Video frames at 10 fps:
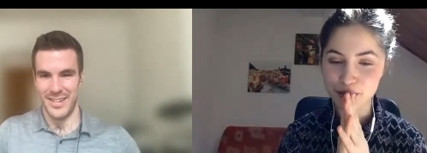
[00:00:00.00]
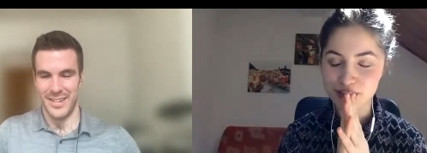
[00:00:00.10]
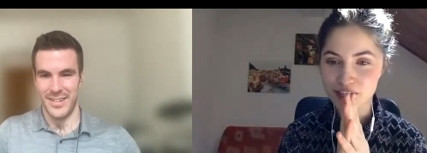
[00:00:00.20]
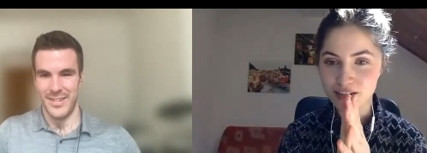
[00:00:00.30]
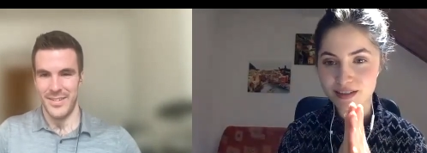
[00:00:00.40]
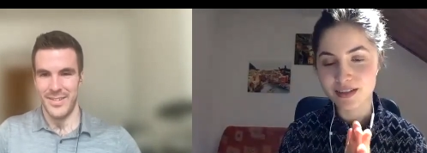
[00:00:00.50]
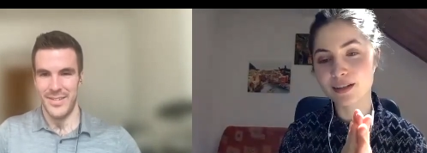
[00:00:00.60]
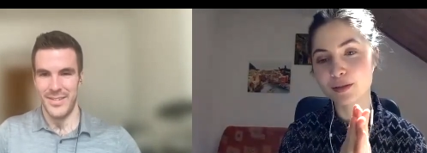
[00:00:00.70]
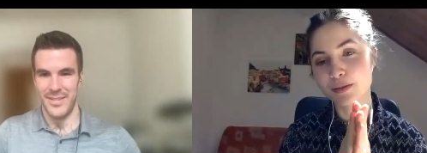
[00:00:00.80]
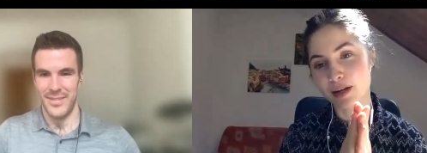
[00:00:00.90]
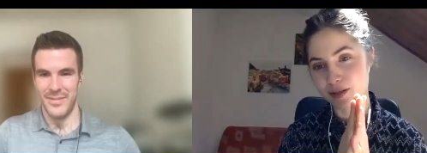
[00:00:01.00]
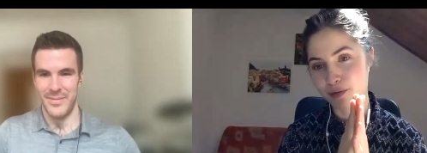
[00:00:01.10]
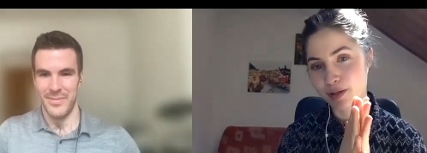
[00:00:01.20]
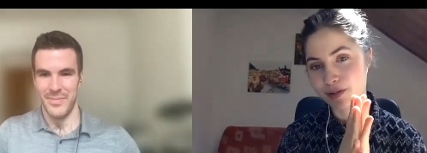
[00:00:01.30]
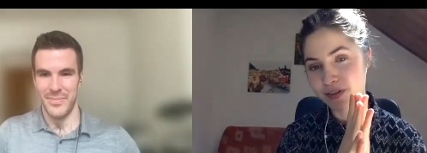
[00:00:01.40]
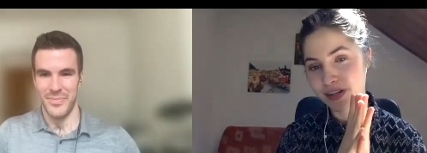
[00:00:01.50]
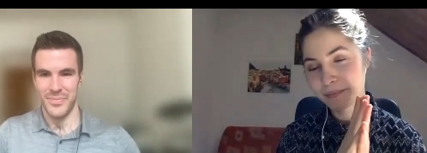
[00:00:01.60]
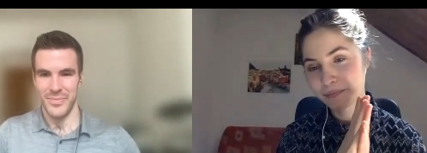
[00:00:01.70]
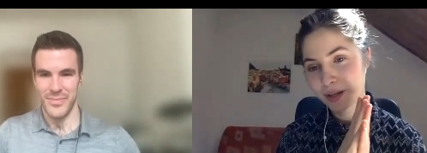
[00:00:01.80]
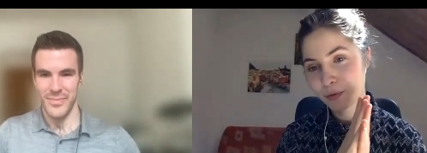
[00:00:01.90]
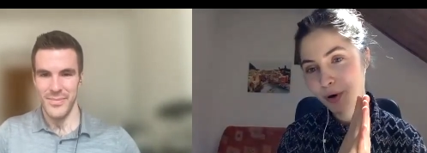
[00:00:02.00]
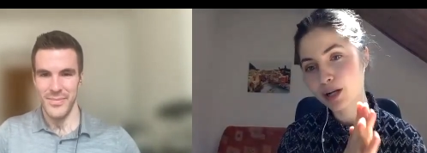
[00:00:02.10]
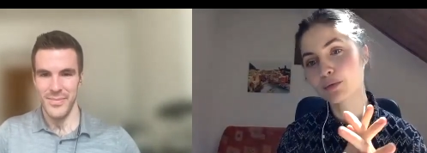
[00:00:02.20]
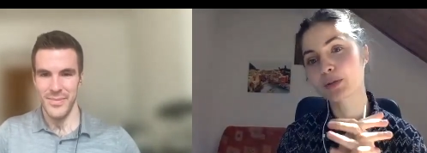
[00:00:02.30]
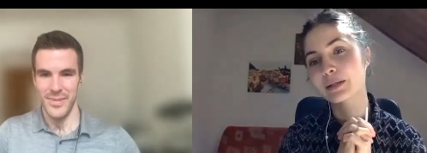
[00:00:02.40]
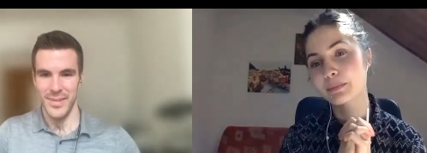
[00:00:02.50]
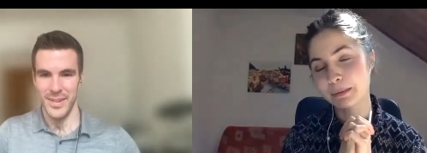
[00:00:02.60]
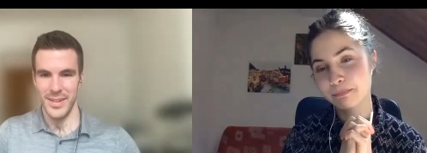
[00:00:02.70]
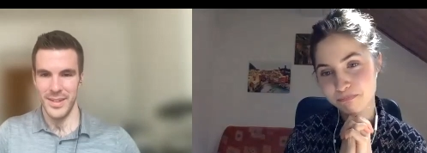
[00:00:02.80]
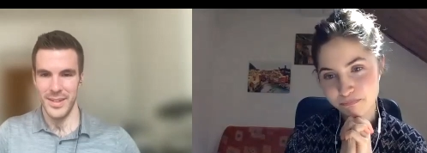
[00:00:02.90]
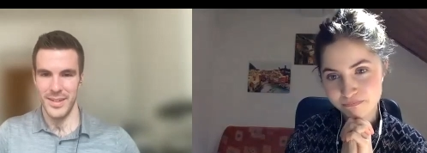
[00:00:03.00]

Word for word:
Speaker 1: musicians in 2023, what would it be?